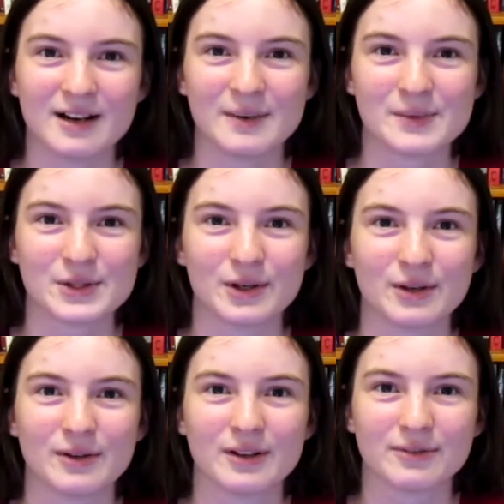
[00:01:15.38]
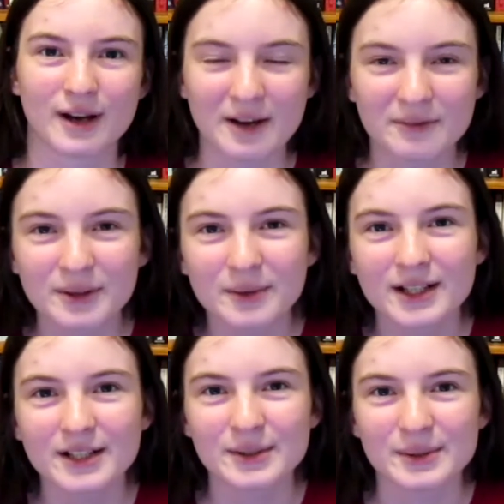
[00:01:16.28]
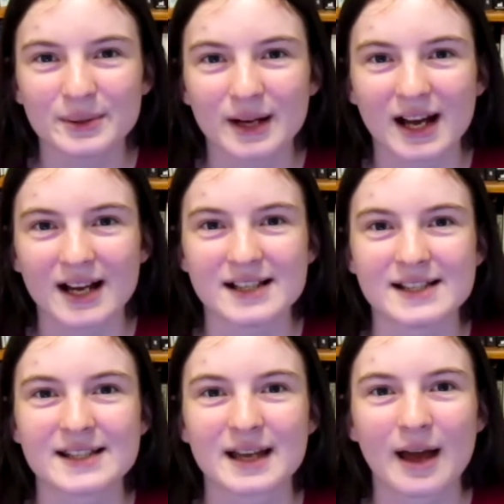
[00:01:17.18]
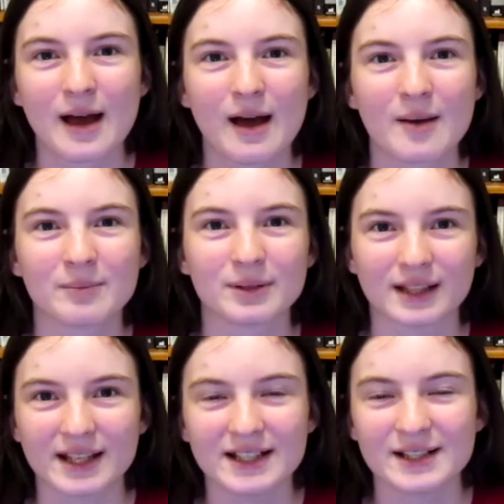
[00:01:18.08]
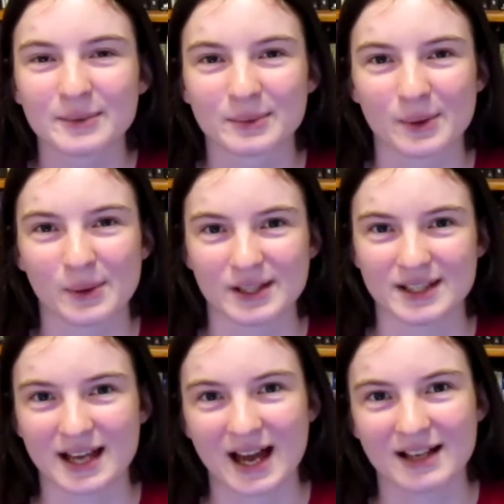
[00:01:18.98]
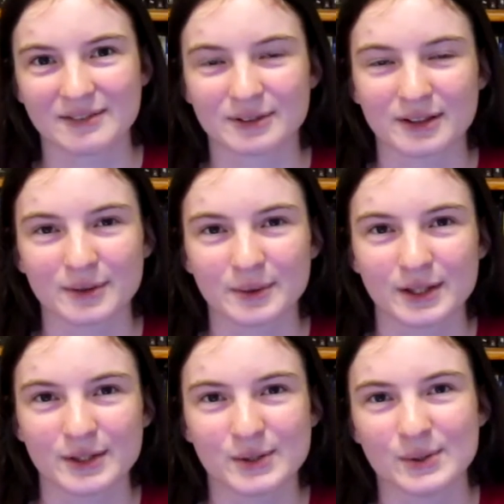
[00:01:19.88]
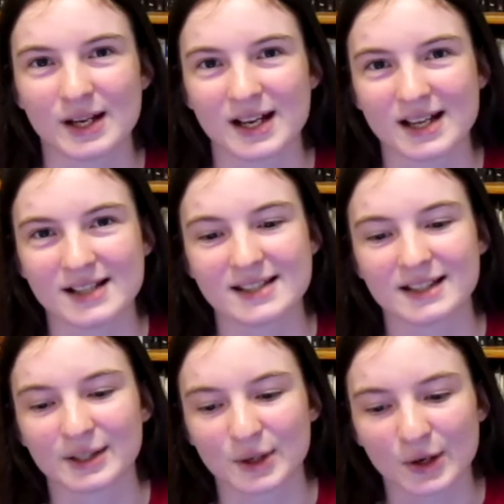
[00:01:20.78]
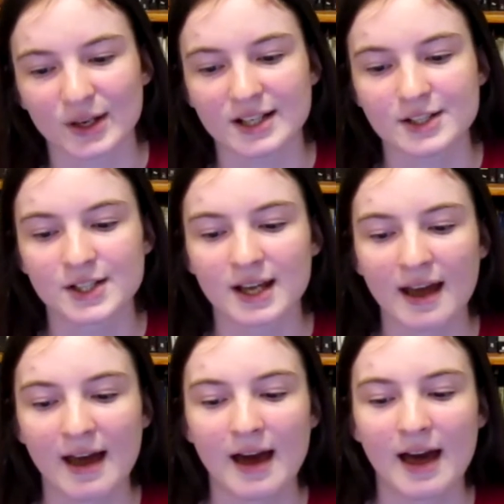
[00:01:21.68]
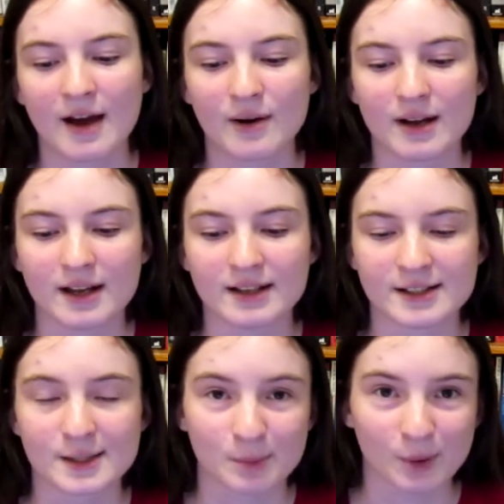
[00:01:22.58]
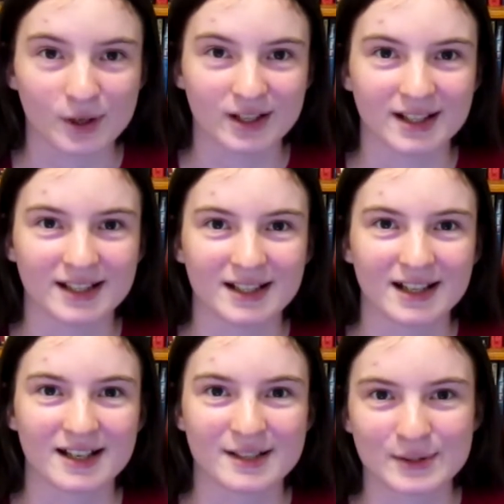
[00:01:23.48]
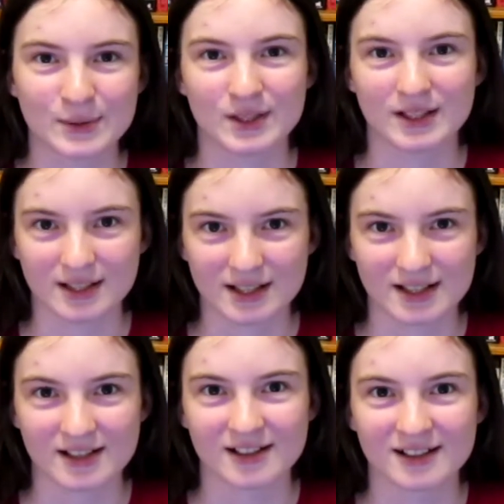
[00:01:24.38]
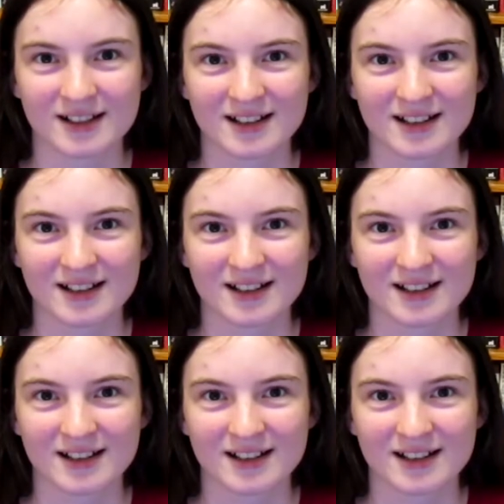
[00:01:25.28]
So for everyone who has played a role in that, for everyone who has encouraged and supported a student here,